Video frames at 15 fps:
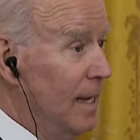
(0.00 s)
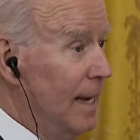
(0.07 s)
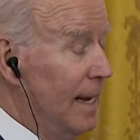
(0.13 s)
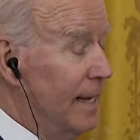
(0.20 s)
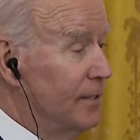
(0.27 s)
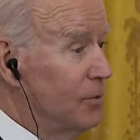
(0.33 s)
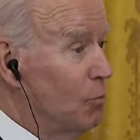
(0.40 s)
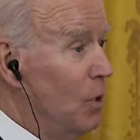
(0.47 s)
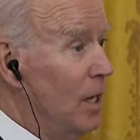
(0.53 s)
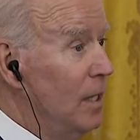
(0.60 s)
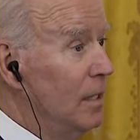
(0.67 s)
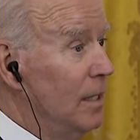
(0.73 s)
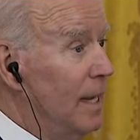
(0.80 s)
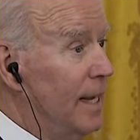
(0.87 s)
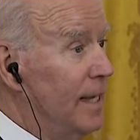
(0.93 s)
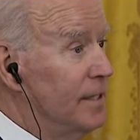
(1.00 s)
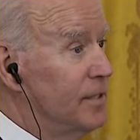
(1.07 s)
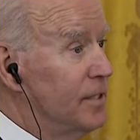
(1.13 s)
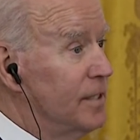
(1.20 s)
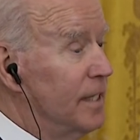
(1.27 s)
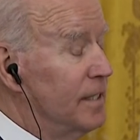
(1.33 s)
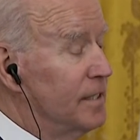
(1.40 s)
as well
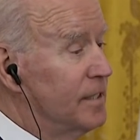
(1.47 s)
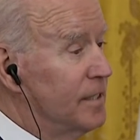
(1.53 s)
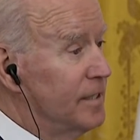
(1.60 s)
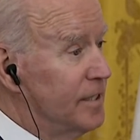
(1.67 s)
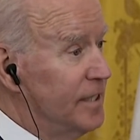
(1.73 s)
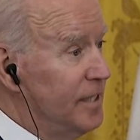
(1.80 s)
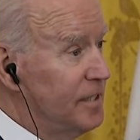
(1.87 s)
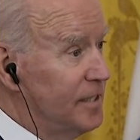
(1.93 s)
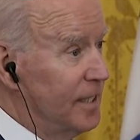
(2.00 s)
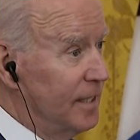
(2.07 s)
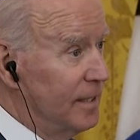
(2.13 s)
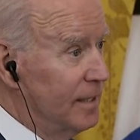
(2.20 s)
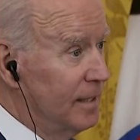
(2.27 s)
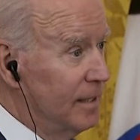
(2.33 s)
as insisting